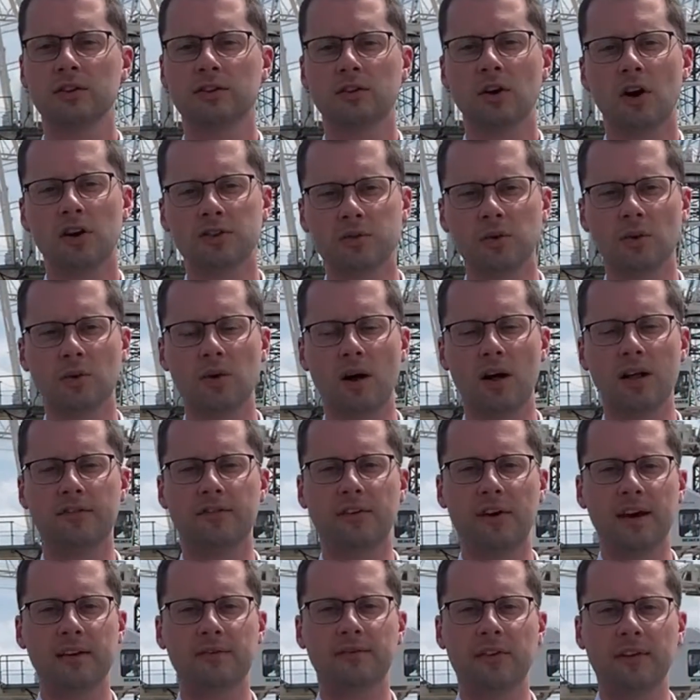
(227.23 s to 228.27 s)
talk to a
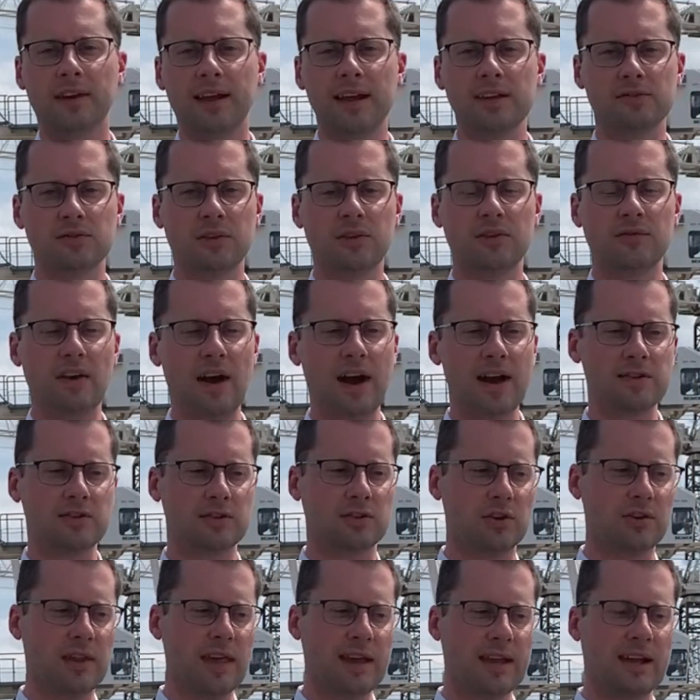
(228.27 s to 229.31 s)
qualified financial
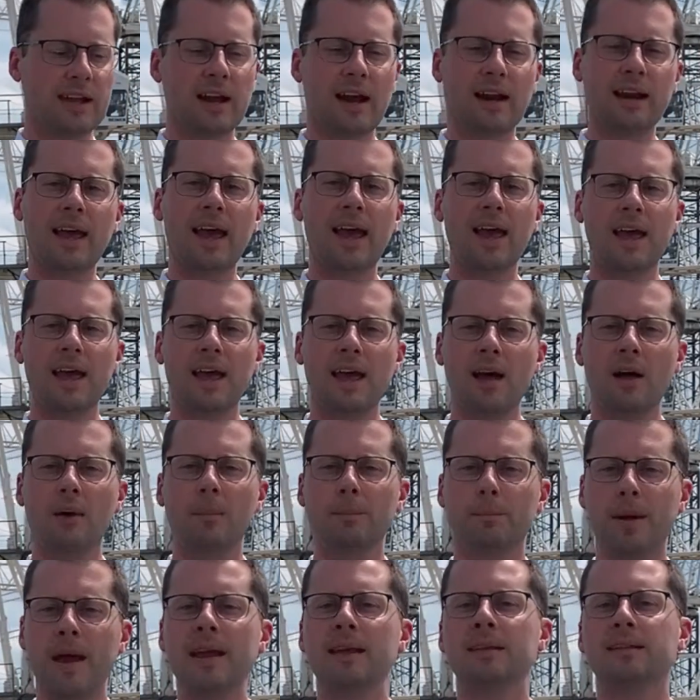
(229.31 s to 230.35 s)
advisor, and they can kind of help
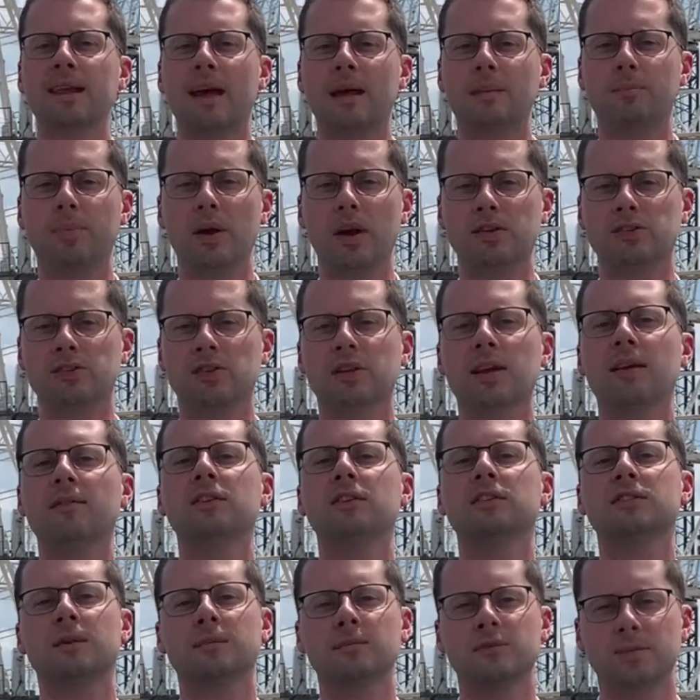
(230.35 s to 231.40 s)
paint that picture, give
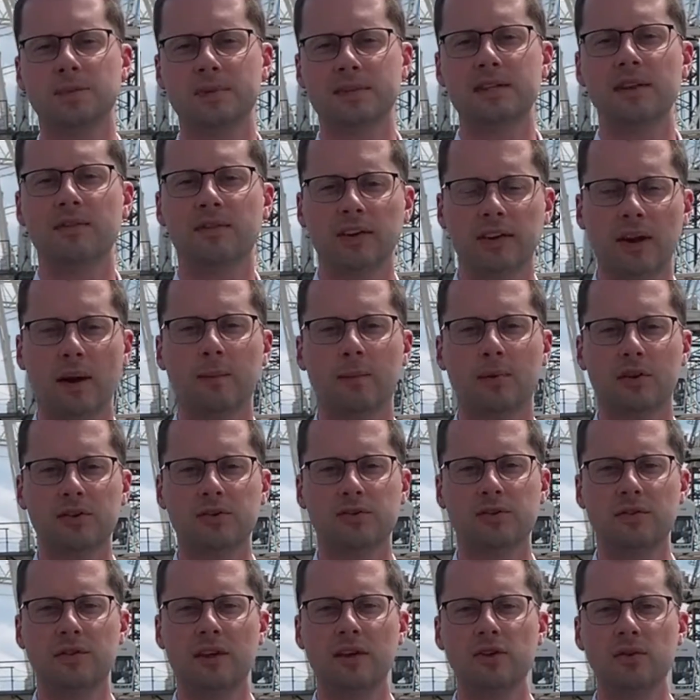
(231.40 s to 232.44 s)
you some specific
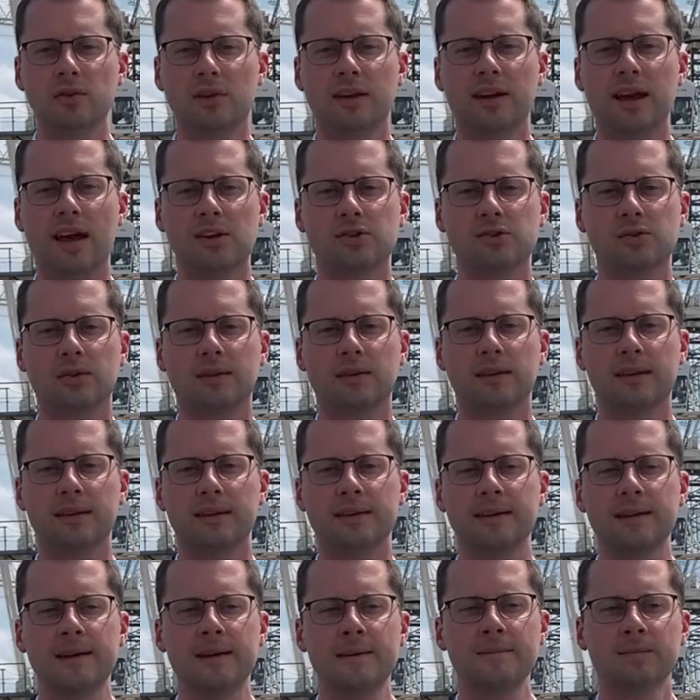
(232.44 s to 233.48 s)
numbers so that you can actually